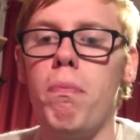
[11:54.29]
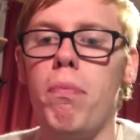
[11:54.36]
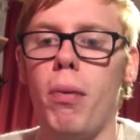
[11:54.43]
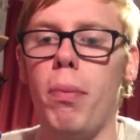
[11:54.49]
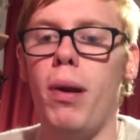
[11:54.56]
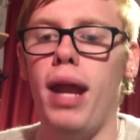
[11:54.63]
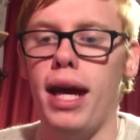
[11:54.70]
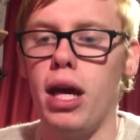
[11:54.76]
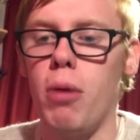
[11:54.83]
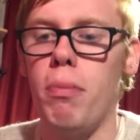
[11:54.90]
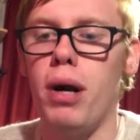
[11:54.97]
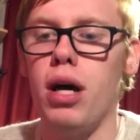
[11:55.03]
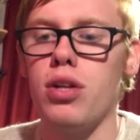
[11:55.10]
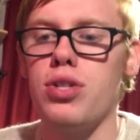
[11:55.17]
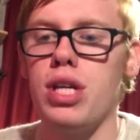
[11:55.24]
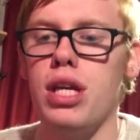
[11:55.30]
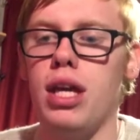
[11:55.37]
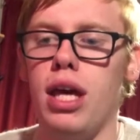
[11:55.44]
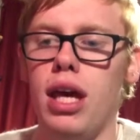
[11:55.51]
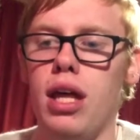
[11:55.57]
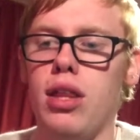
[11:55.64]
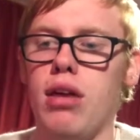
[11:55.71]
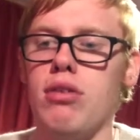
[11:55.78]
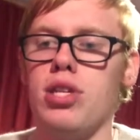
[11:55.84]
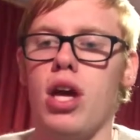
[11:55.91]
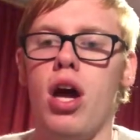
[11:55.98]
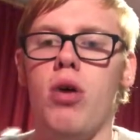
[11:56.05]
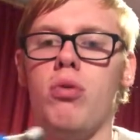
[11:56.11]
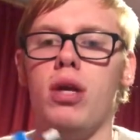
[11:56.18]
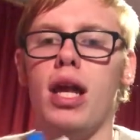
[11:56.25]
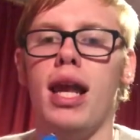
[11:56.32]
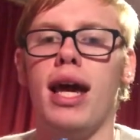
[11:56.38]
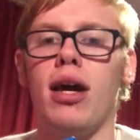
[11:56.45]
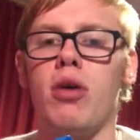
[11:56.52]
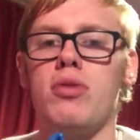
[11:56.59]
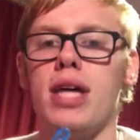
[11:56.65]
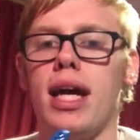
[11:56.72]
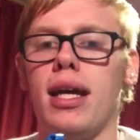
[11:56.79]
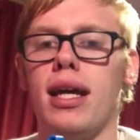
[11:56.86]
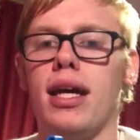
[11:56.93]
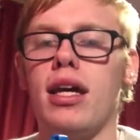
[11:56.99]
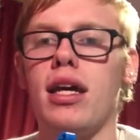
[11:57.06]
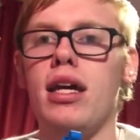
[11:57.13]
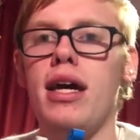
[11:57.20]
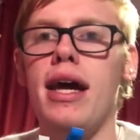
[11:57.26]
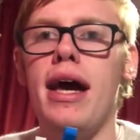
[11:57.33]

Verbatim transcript: proper Lego parts in here. There is only Lego Technic.